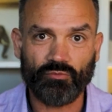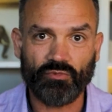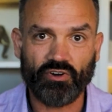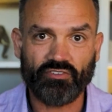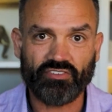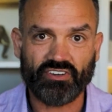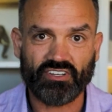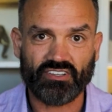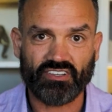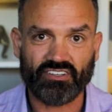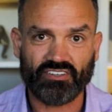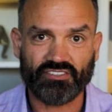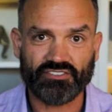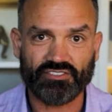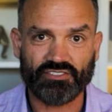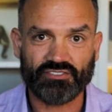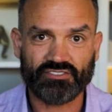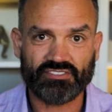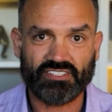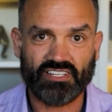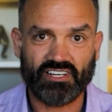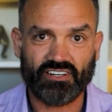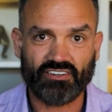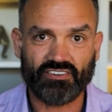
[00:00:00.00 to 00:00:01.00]
moving a little too
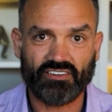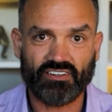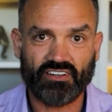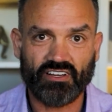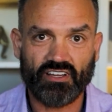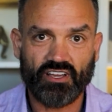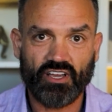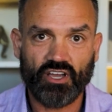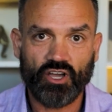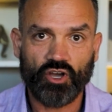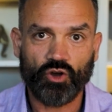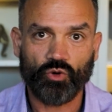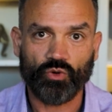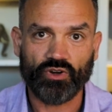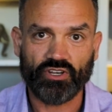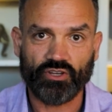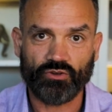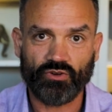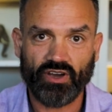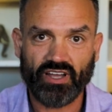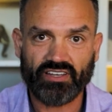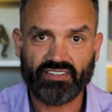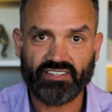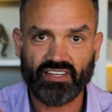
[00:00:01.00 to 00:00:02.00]
slow. When
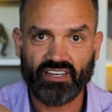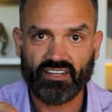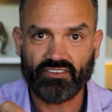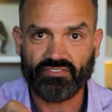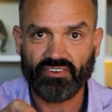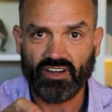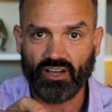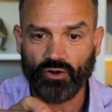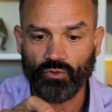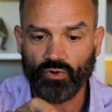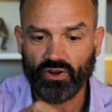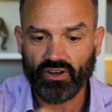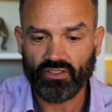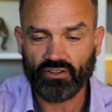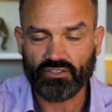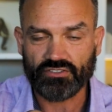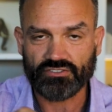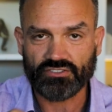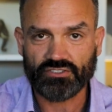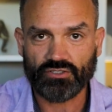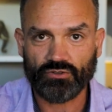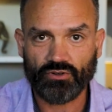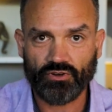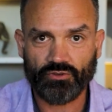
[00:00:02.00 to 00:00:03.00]
you identify what are
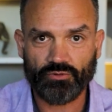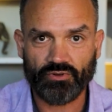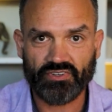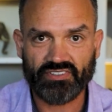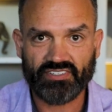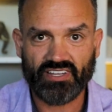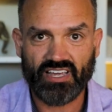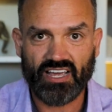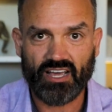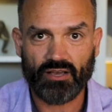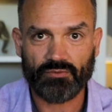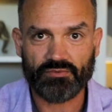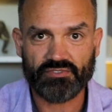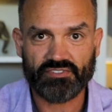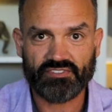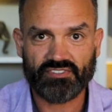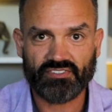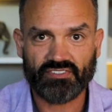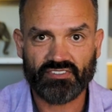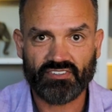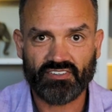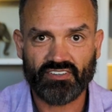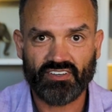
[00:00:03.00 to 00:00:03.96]
those 2 or 3 tabs